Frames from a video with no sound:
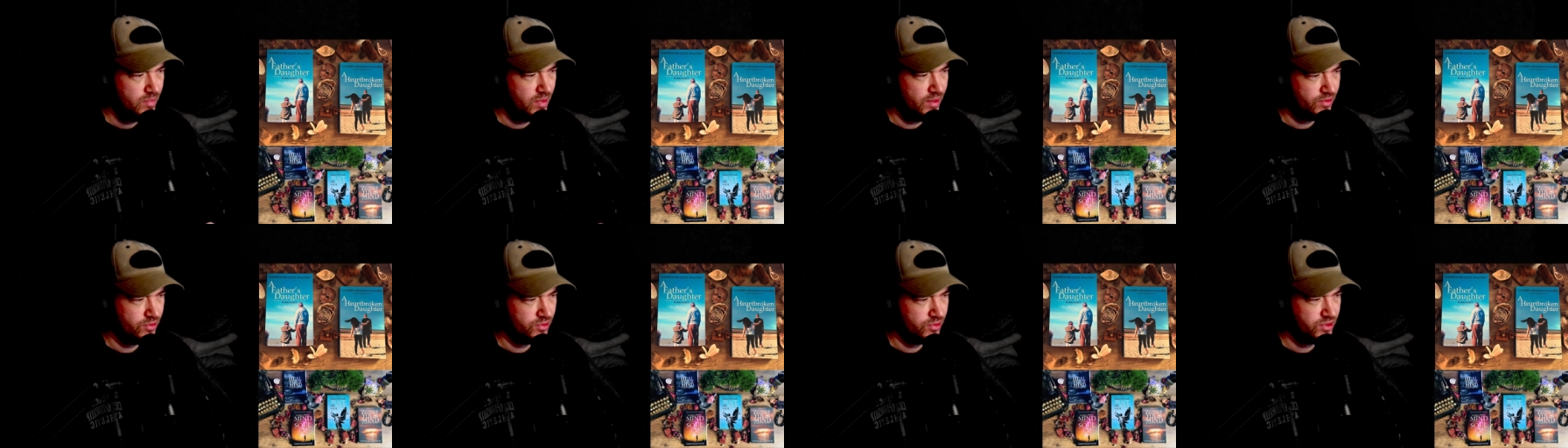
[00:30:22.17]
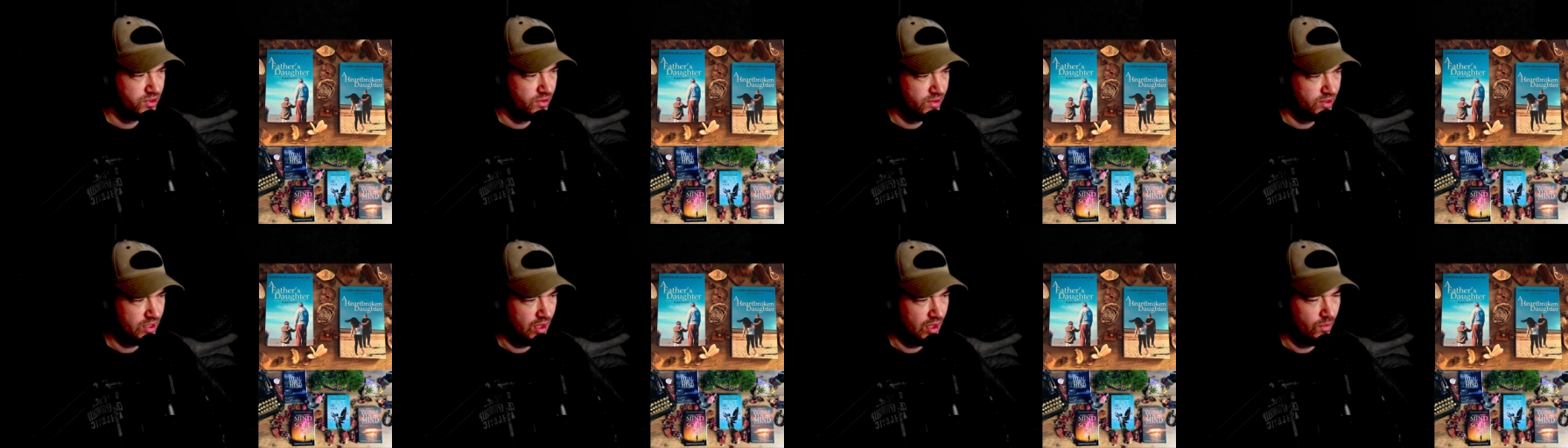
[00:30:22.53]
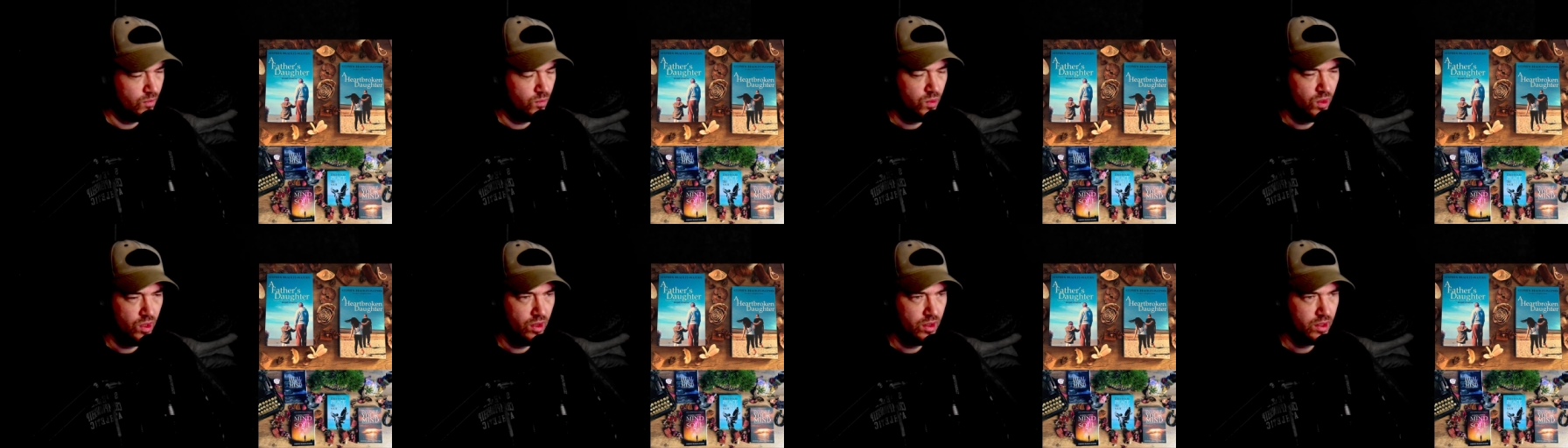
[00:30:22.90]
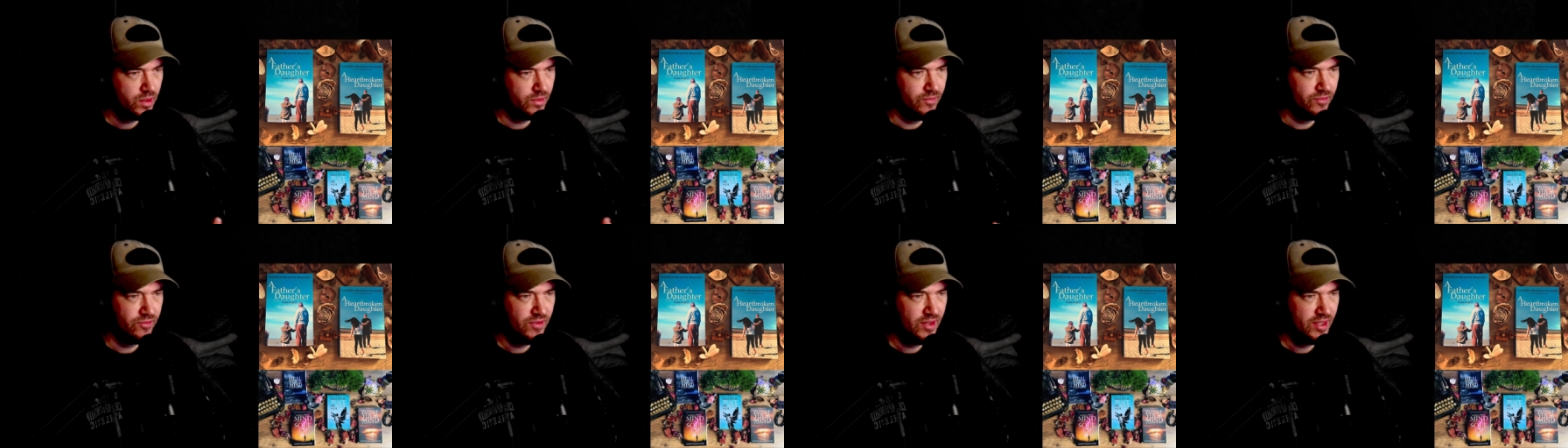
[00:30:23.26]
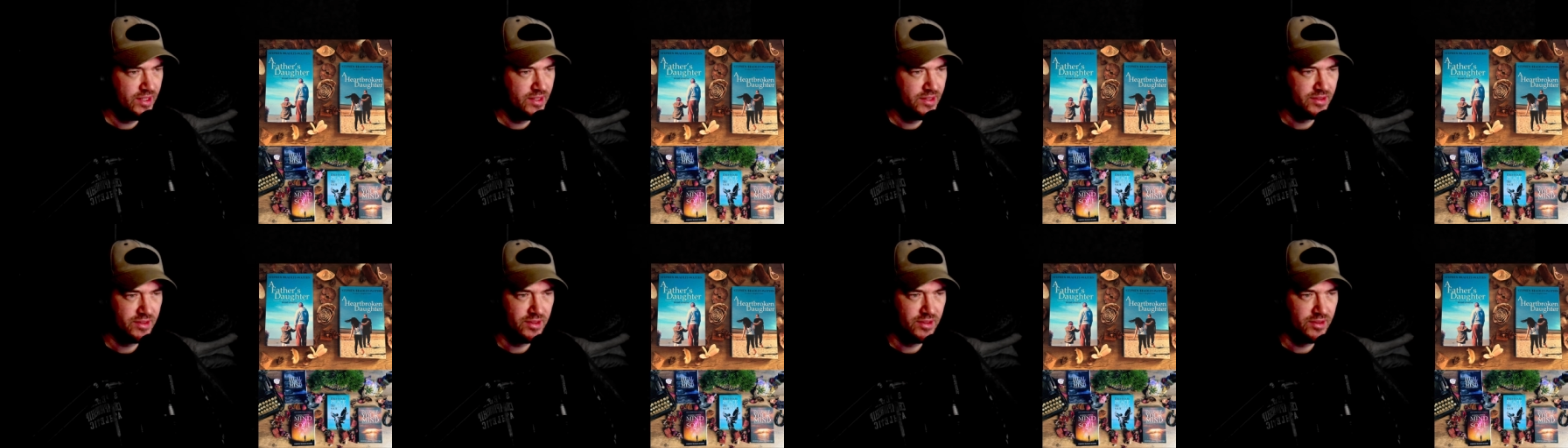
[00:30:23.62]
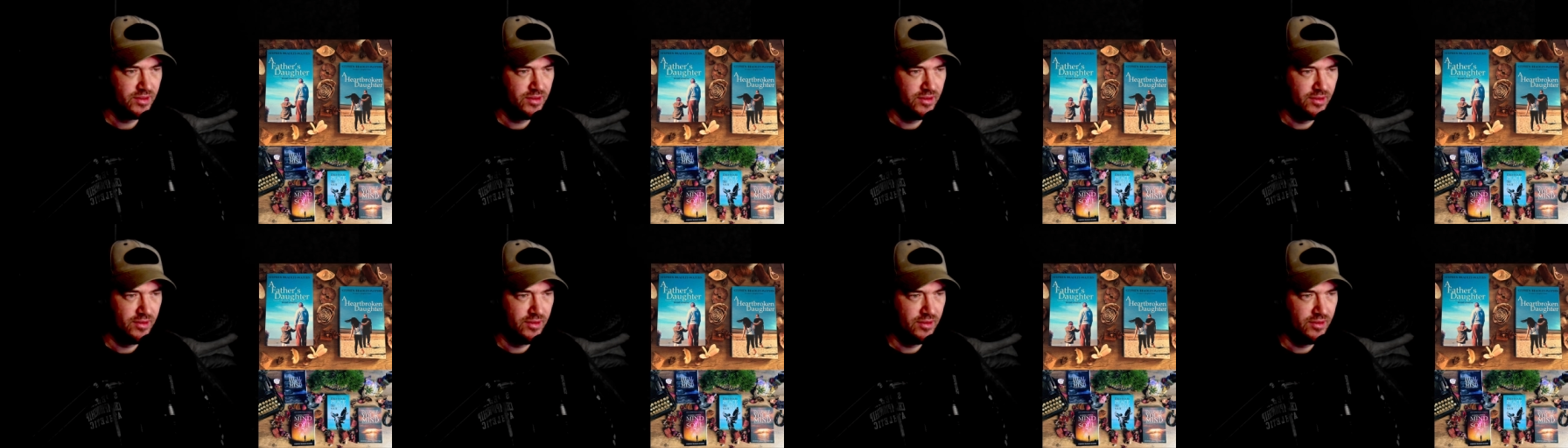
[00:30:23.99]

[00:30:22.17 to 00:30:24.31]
but there's also the, like work and things.